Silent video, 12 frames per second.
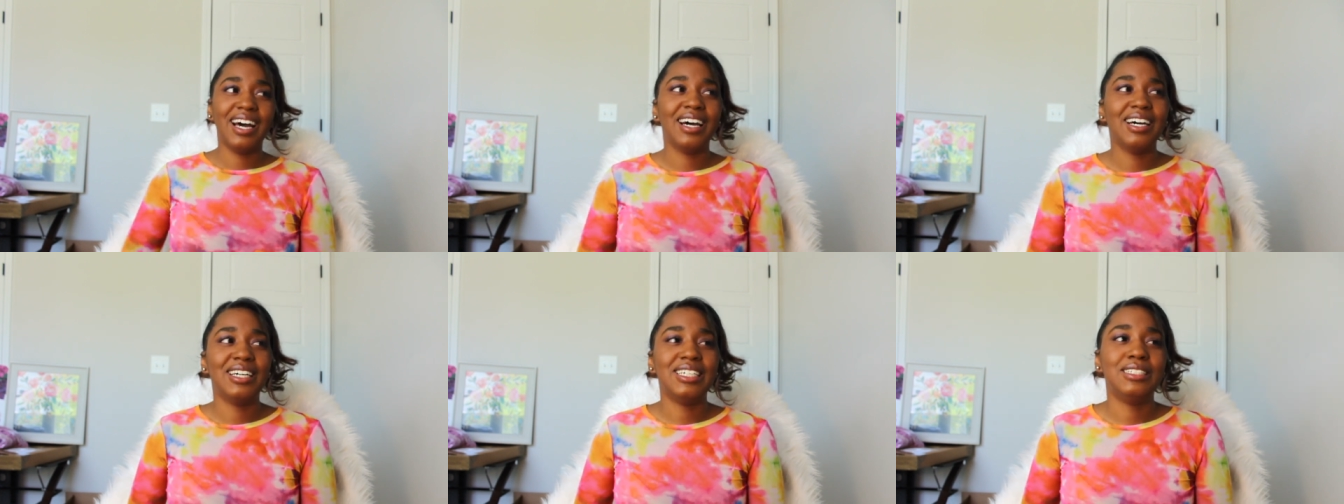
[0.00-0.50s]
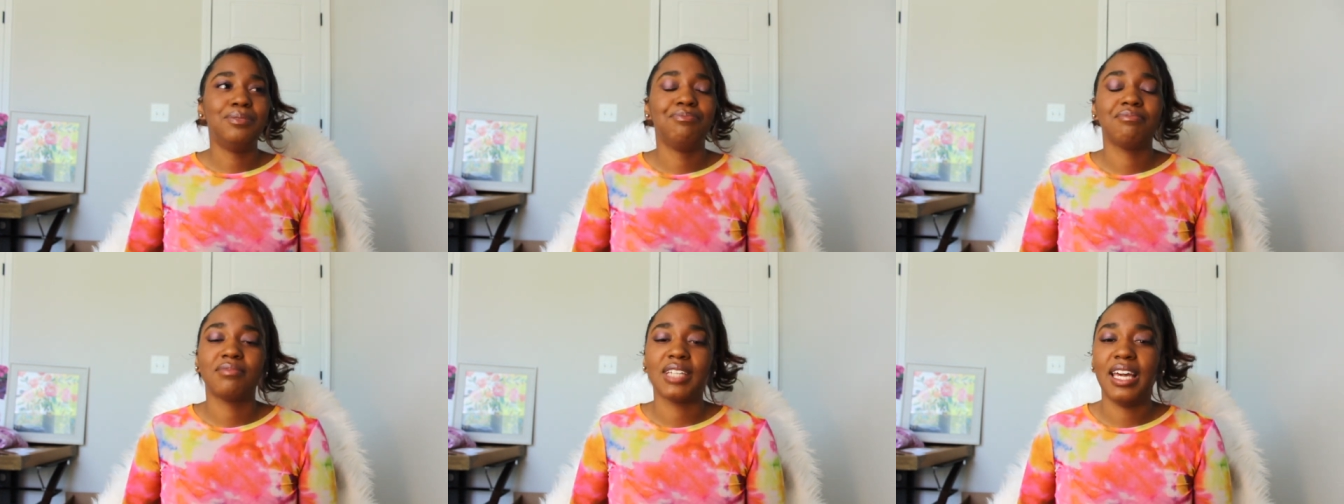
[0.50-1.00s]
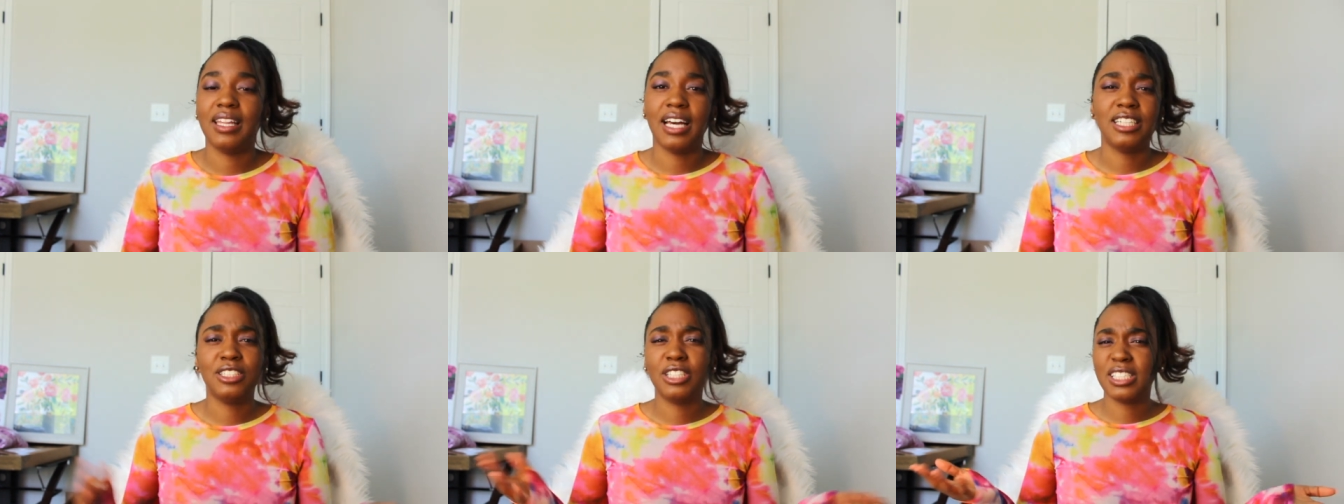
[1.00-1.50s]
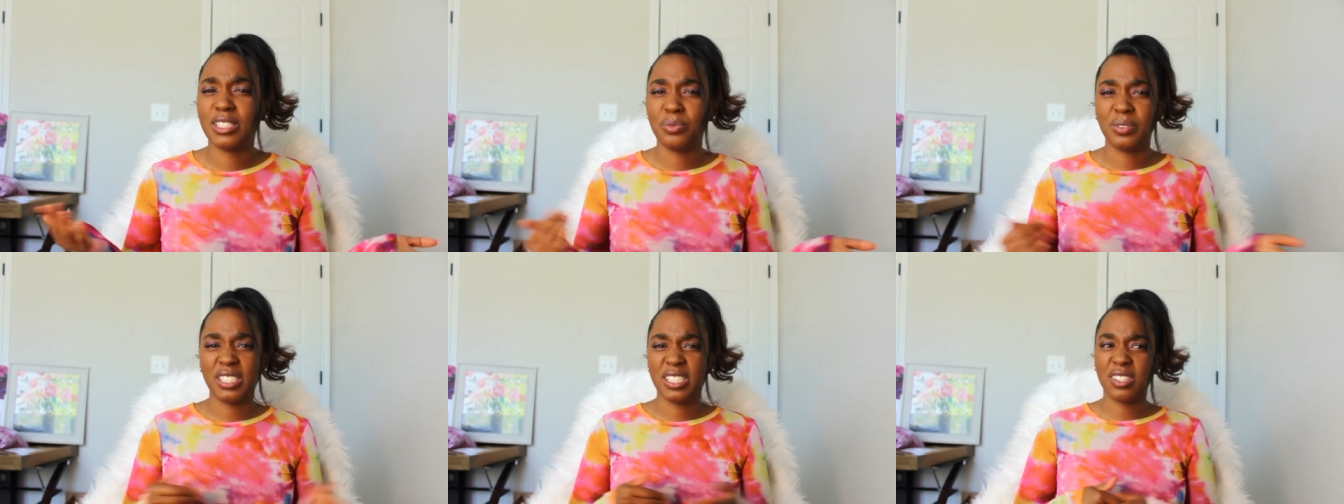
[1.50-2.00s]
um, and that's
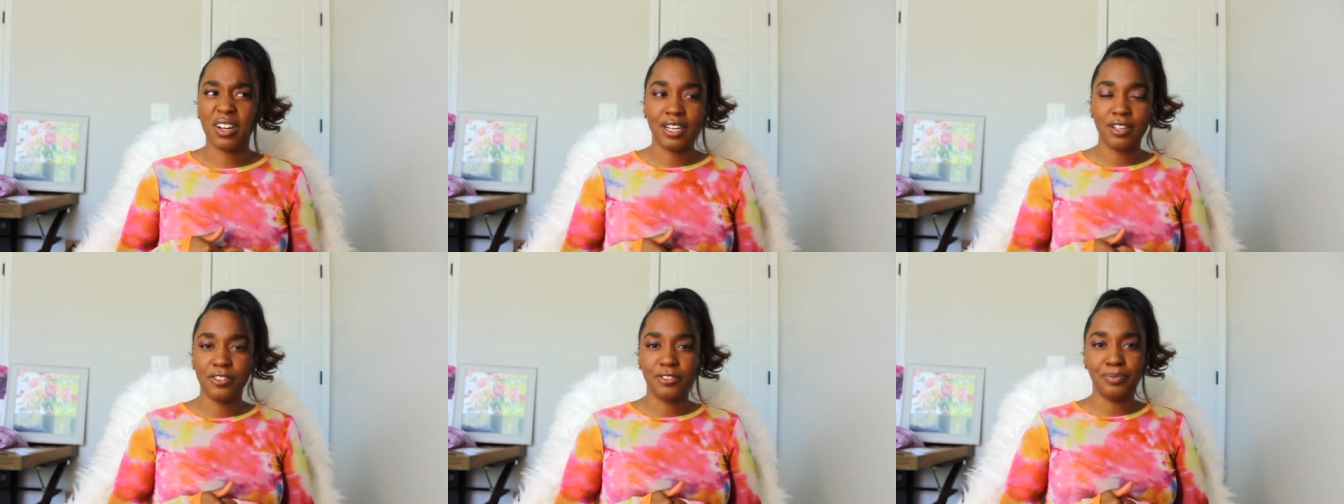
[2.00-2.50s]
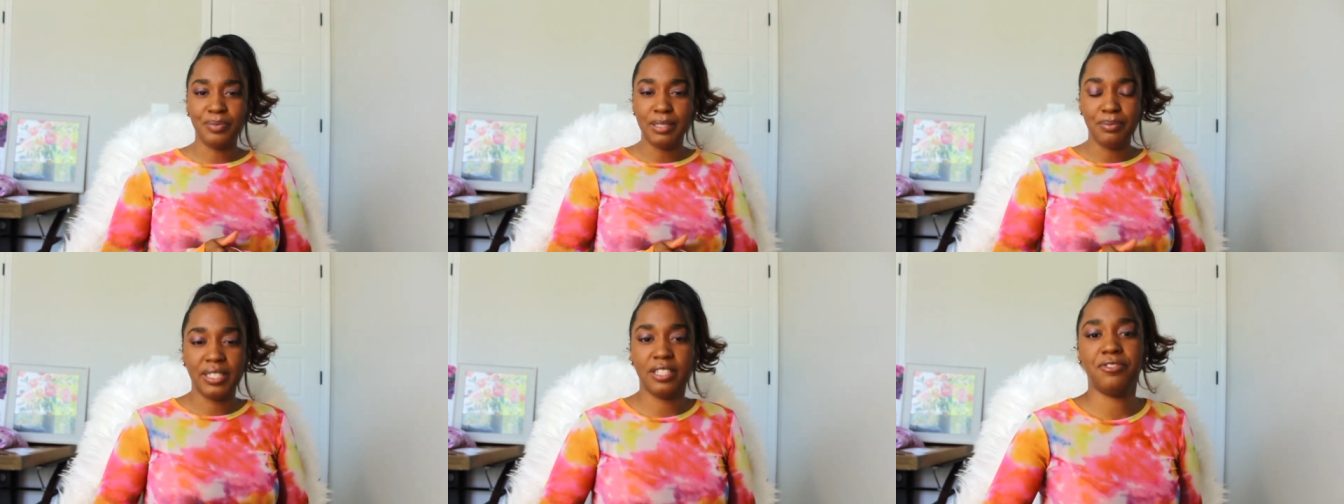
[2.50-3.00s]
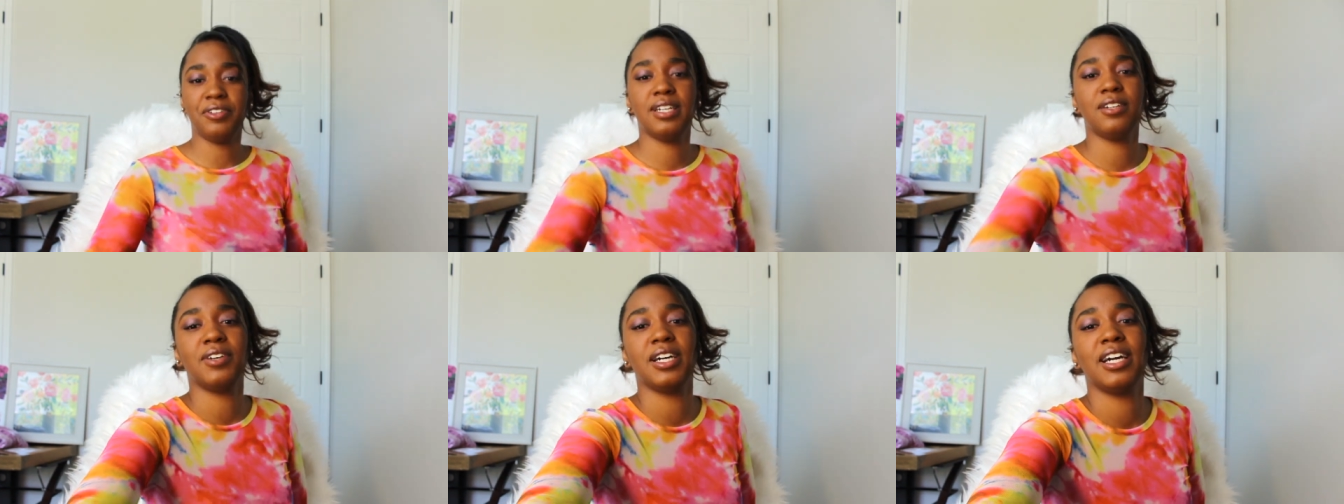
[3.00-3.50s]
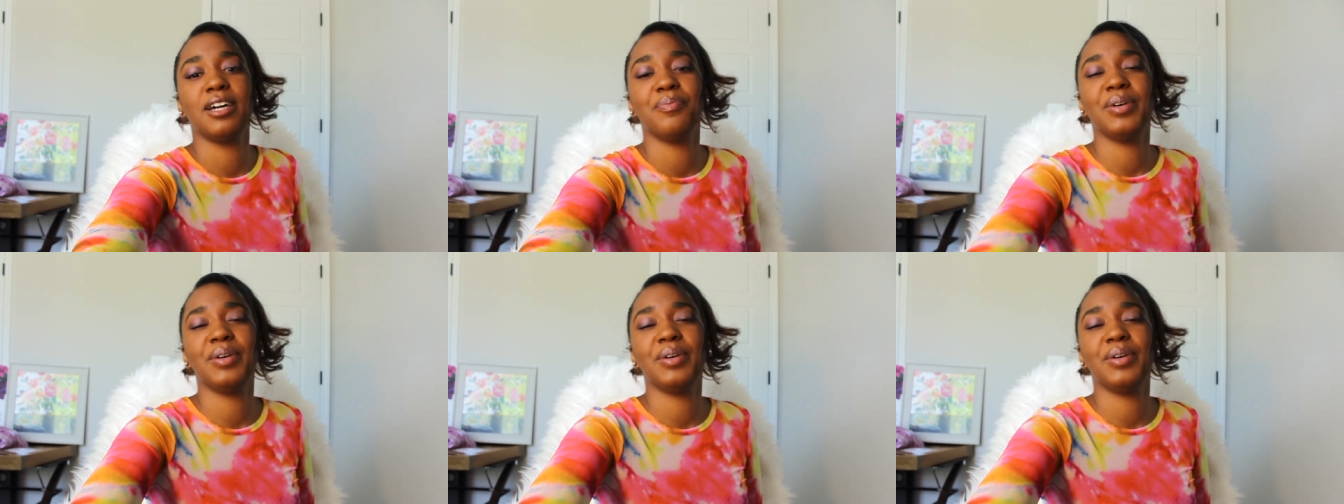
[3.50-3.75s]
just the start of me being a fan of her.